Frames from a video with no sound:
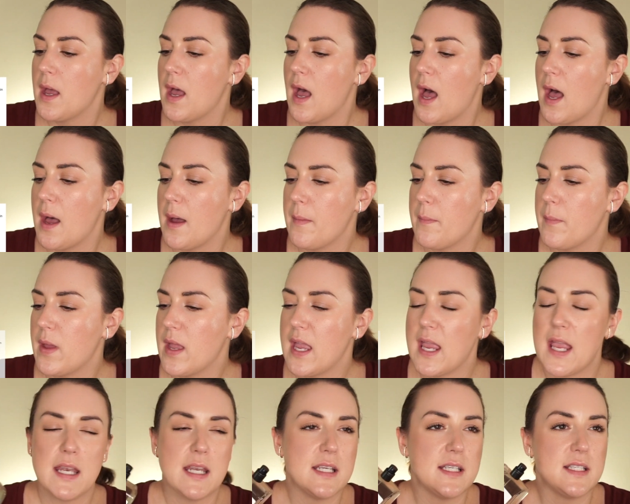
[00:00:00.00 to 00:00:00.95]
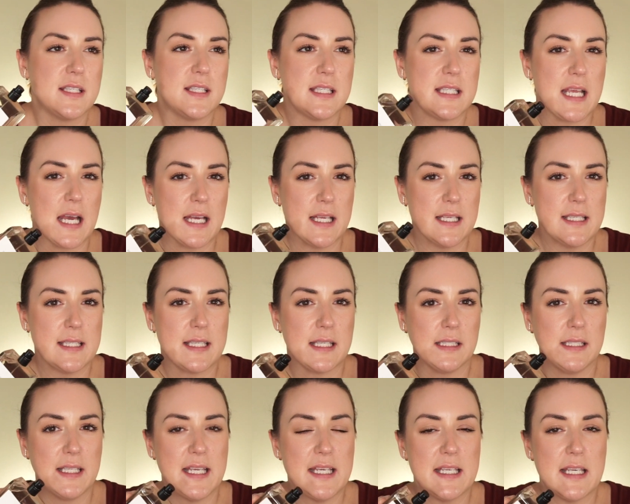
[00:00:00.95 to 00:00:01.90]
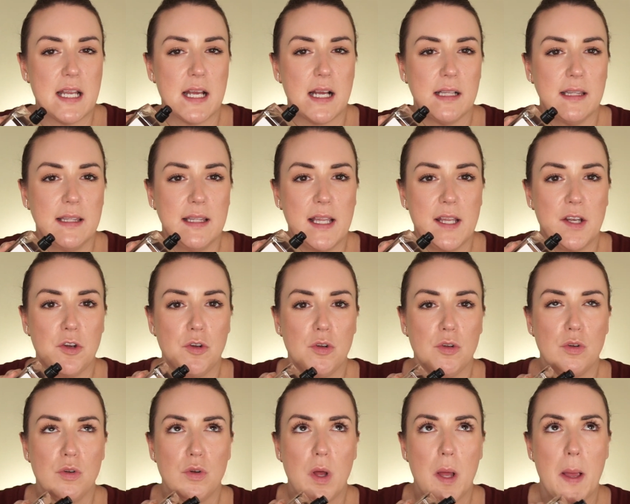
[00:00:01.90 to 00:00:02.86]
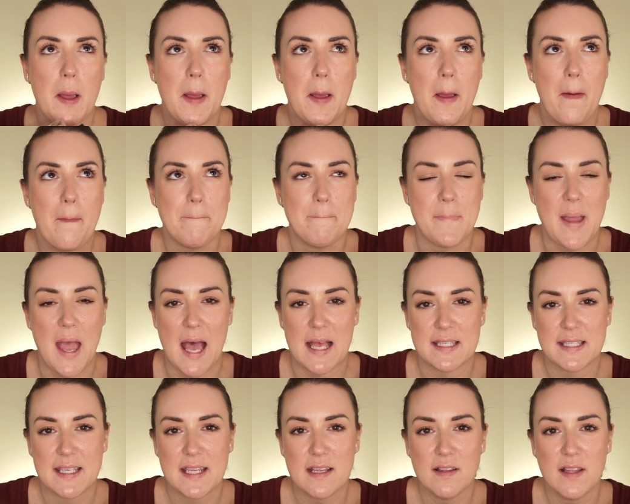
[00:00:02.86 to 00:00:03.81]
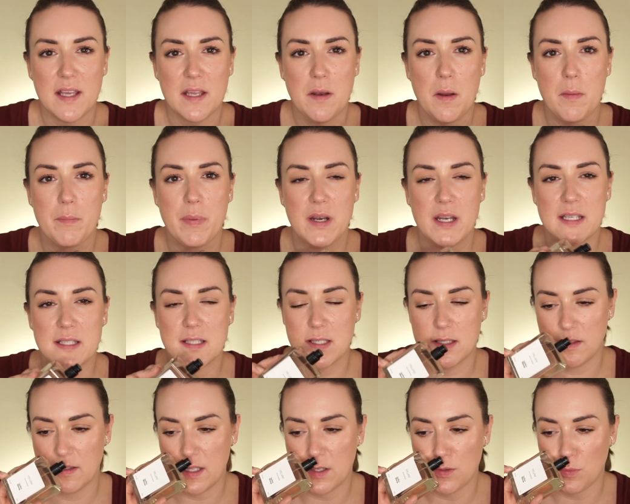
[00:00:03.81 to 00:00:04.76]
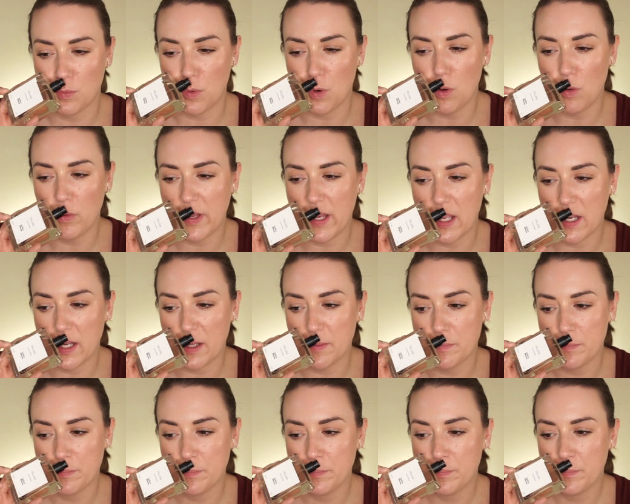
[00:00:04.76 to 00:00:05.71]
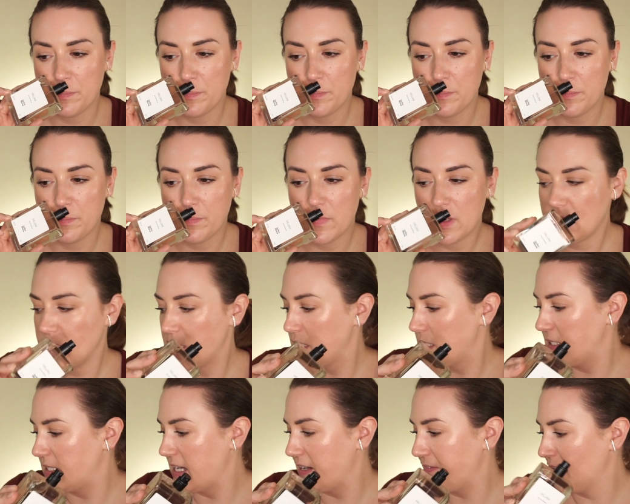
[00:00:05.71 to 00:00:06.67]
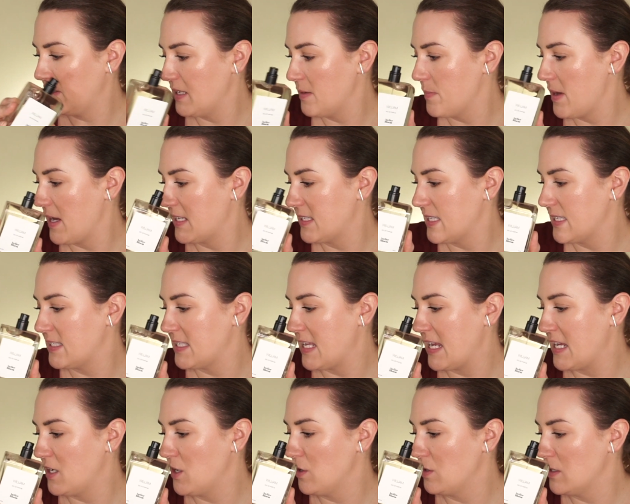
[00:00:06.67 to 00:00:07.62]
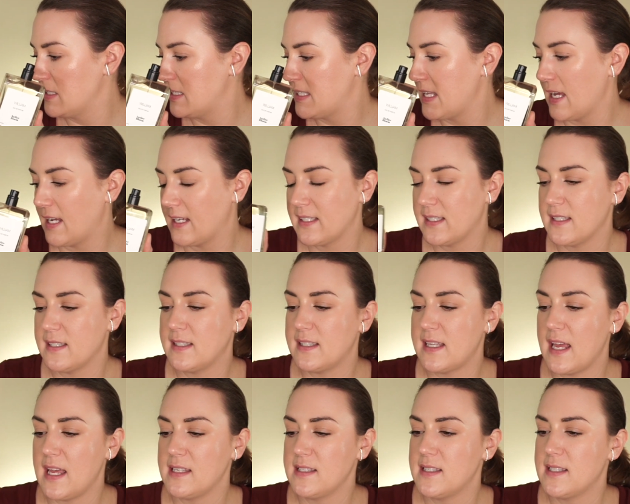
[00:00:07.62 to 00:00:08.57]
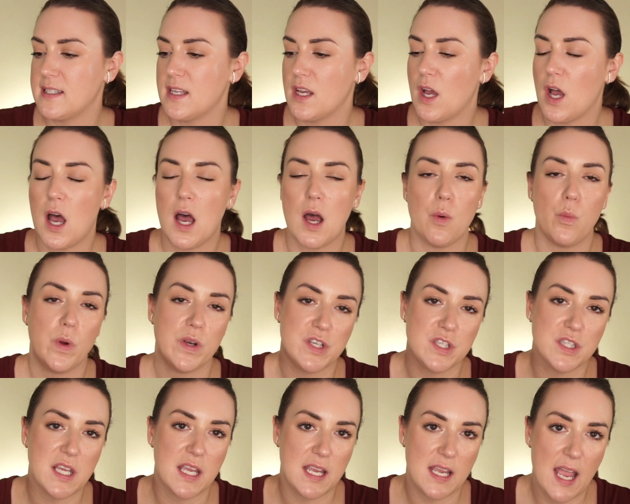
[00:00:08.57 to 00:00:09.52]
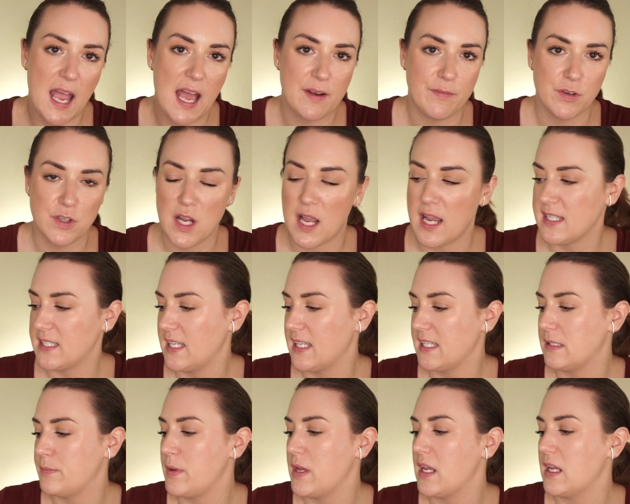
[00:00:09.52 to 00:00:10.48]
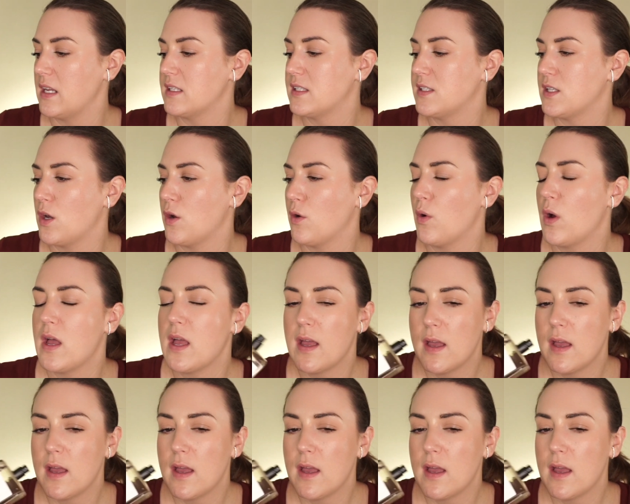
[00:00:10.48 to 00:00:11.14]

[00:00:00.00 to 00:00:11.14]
And it does lean a little masculine, but it's the Nerolia in it just definitely makes this a unisex scent, which they advertise it as being so.